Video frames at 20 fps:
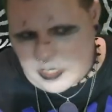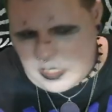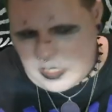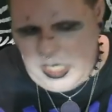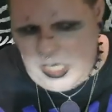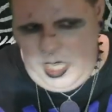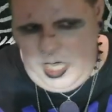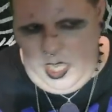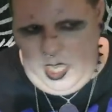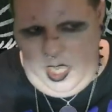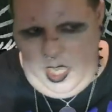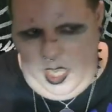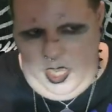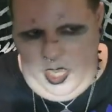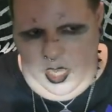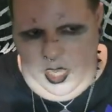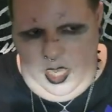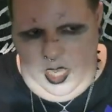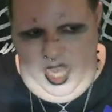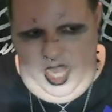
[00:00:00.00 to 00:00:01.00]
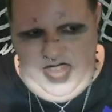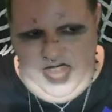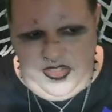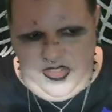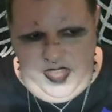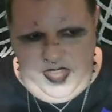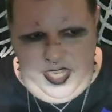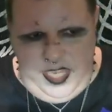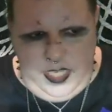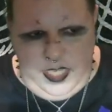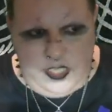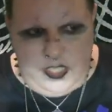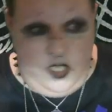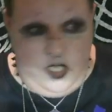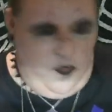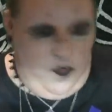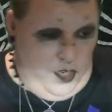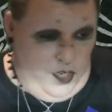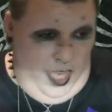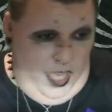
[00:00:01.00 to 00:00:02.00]
uh, I think, so for
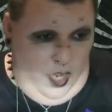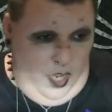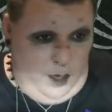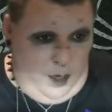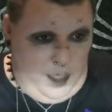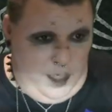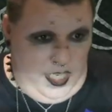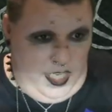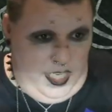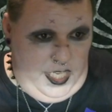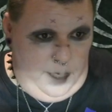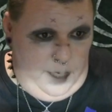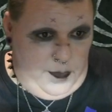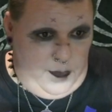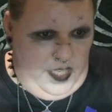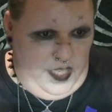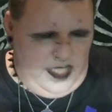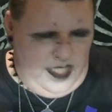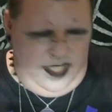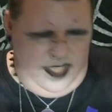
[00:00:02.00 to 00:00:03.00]
now I'm going to keep this and